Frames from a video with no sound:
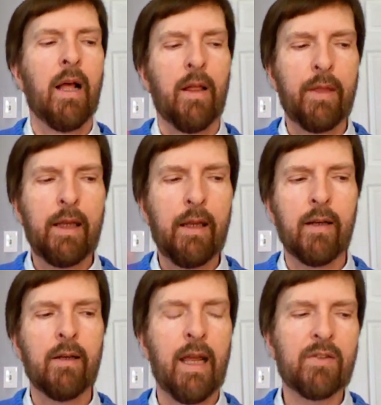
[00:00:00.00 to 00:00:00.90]
The
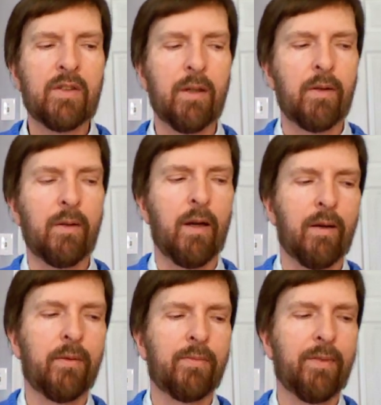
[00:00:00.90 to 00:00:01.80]
next
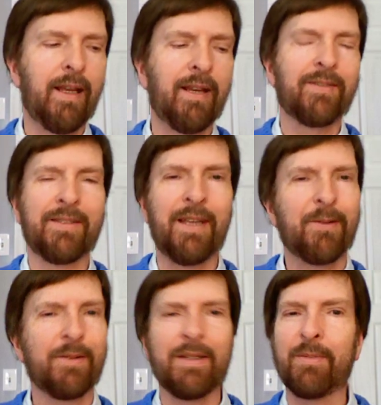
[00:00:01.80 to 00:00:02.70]
of these
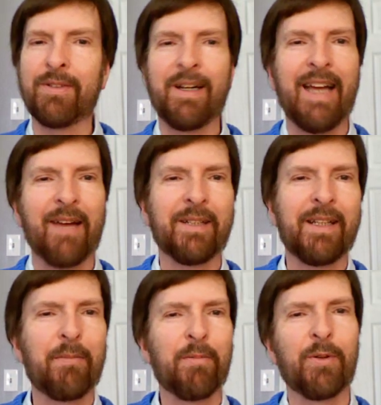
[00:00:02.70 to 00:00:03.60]
secrets, I'm sorry, I have to
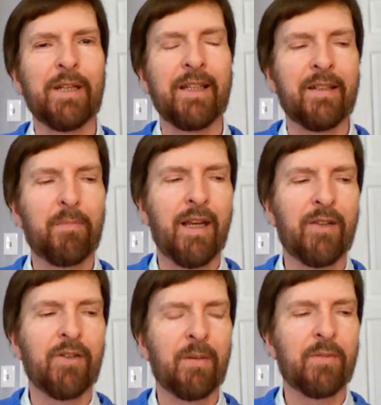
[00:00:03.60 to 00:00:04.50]
keep looking at the
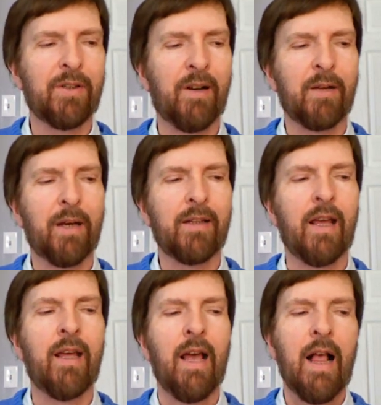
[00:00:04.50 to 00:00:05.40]
page, and I'm sorry about
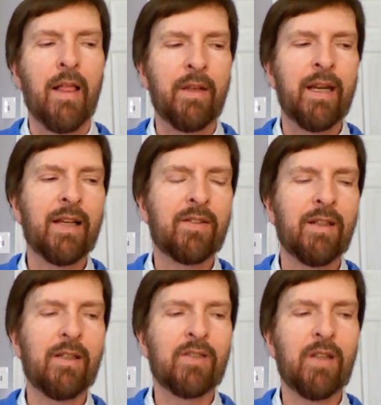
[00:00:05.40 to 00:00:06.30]
that. The next of
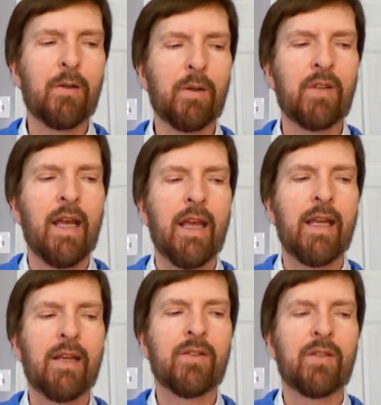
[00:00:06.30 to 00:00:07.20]
these secrets
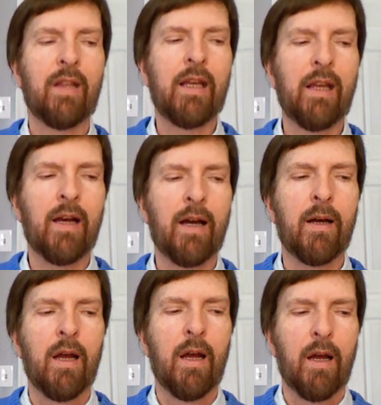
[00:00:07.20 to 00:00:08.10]
is they
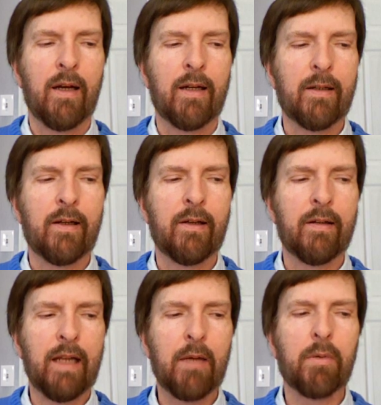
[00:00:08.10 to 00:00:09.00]

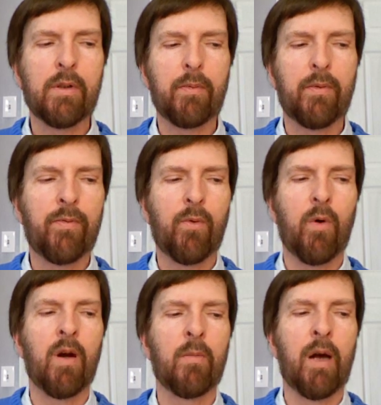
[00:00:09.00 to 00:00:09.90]
are able to
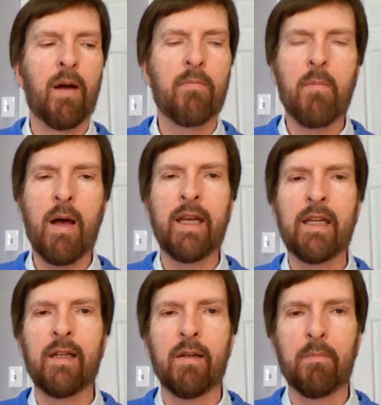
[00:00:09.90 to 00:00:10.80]
perform a
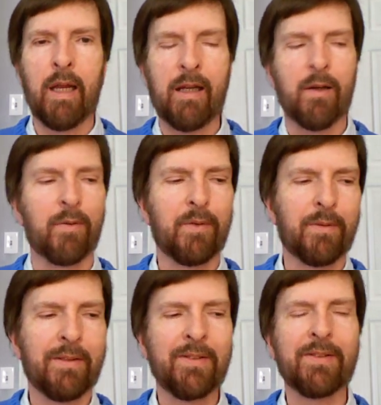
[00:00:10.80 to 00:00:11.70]
mind
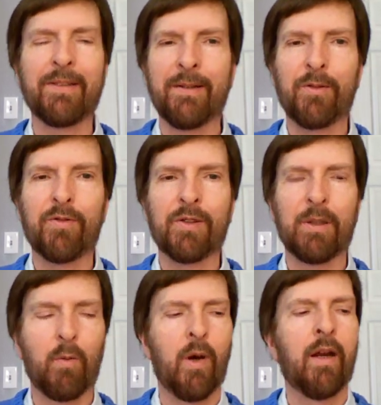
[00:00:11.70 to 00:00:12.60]
makeover. This is an
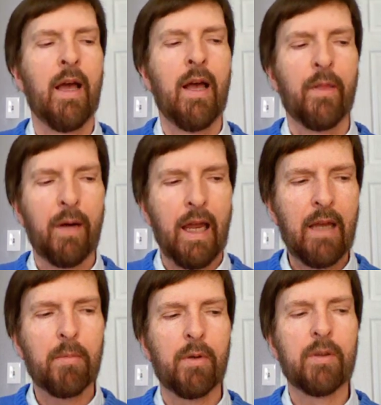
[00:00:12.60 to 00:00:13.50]
interesting one. They're
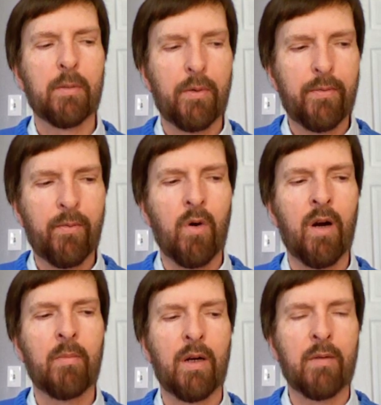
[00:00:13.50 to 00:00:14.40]
able to
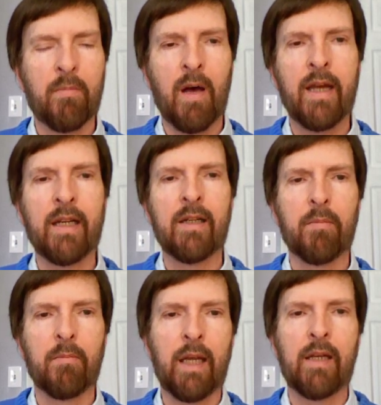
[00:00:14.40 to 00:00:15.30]
perform a
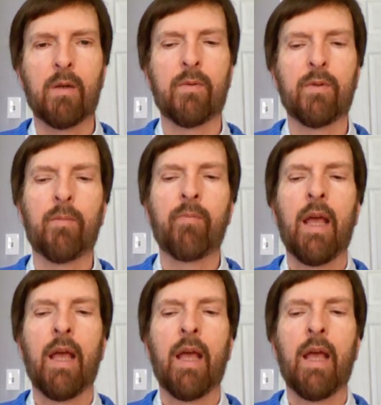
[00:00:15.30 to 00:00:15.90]
mind makeover.